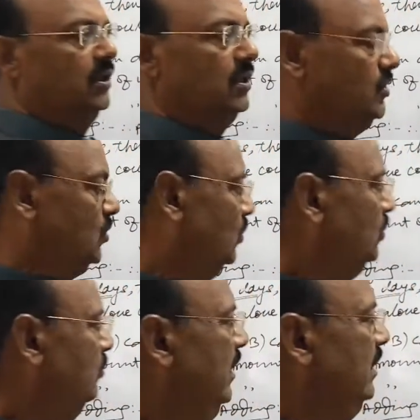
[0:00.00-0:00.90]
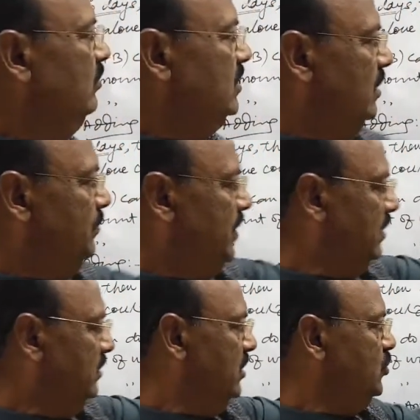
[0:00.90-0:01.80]
So when we
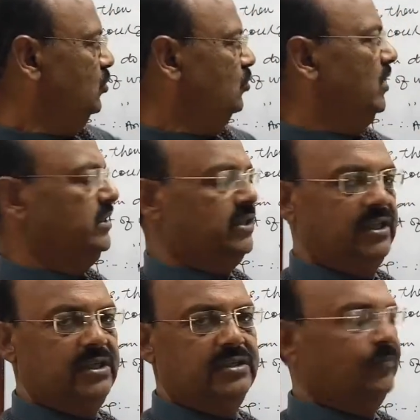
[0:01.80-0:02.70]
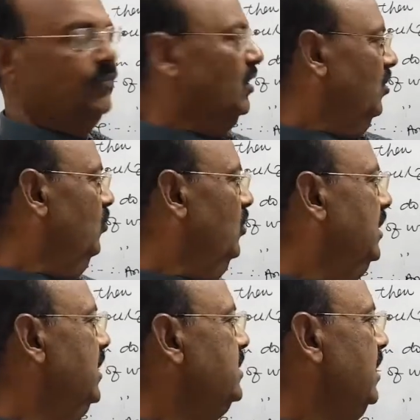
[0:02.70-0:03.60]
subtract these two quantities, we will
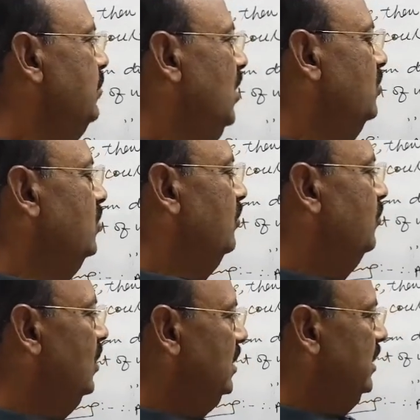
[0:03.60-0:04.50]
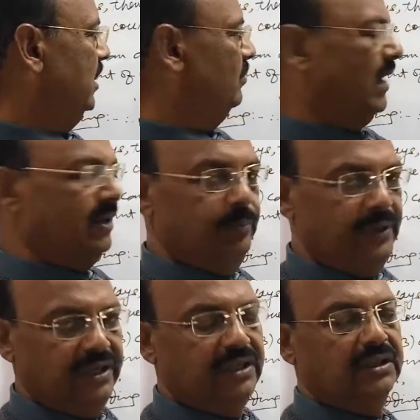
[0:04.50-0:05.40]
get amount of work done by
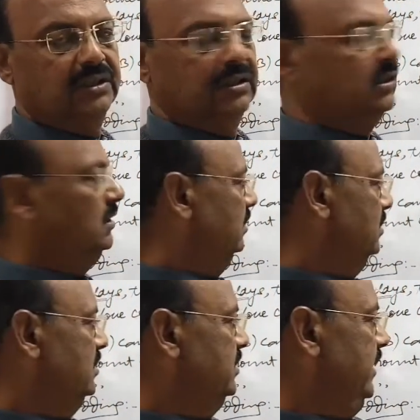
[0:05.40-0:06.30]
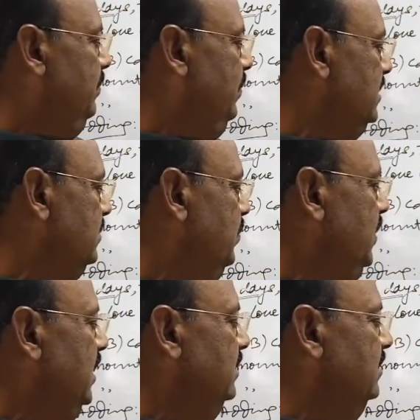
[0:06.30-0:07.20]
B. This is A plus B
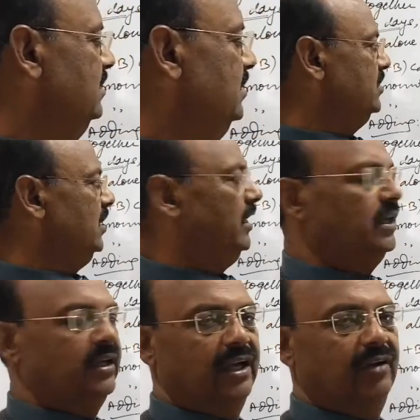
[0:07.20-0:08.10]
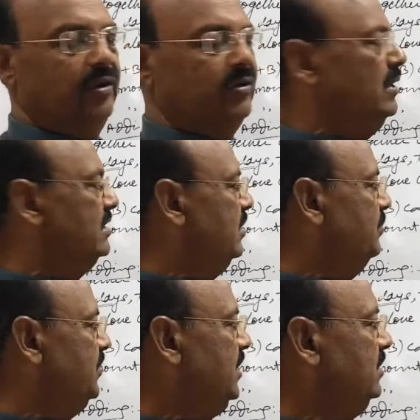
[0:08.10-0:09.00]
and this A. When we will
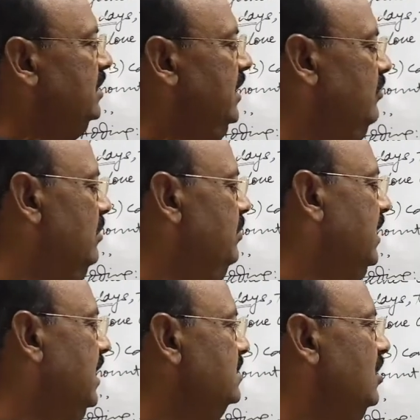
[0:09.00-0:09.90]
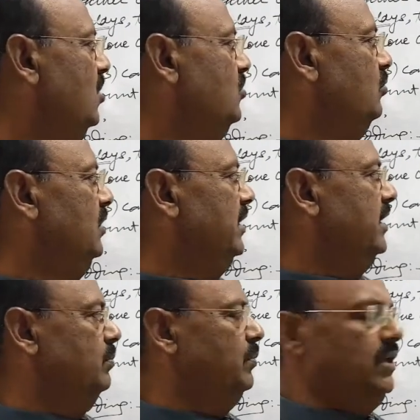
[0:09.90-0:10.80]
subtract, A will be cancelled out, we will
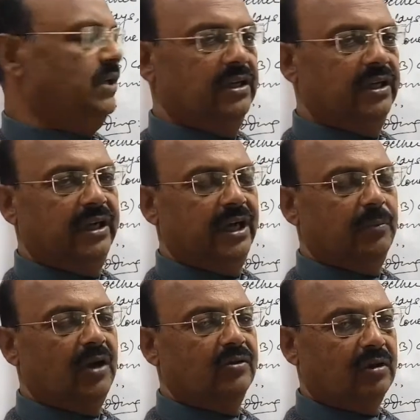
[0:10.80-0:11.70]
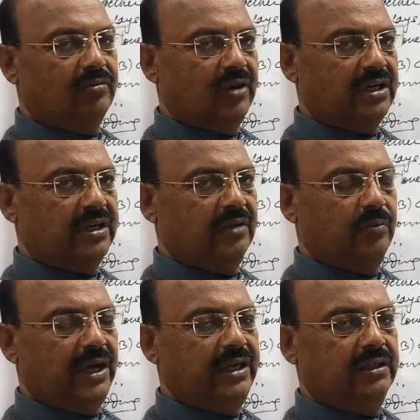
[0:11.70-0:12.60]
get B, amount of work done
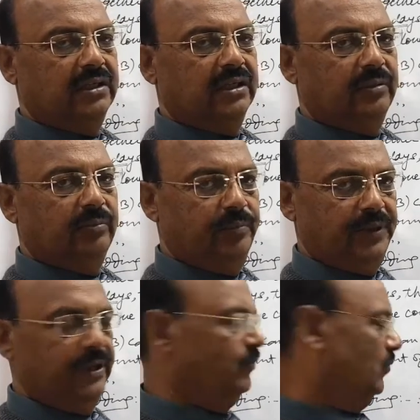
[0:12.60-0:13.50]
by B.